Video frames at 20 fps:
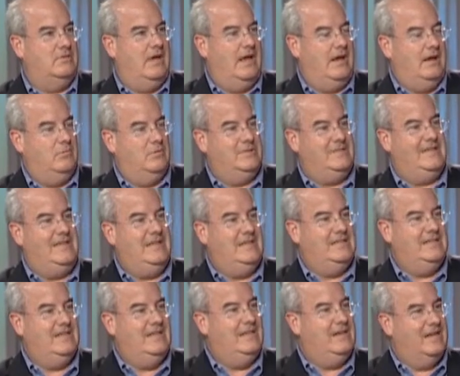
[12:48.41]
and it was
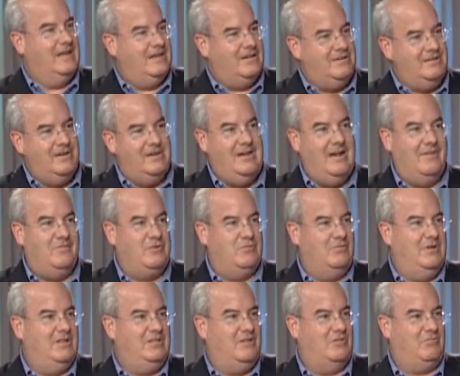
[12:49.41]
easy, you didn't have to
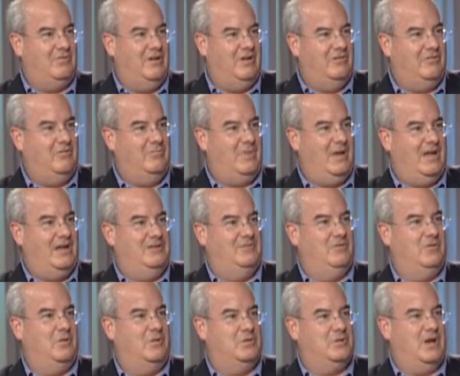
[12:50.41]
read the 300 page
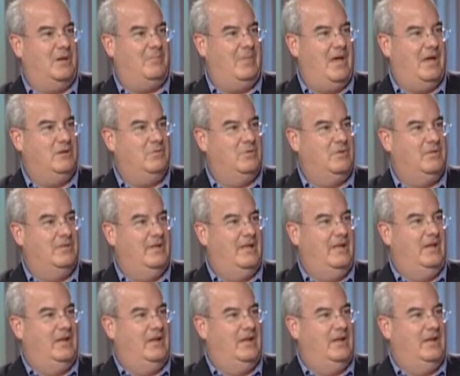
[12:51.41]
Photoshop manual,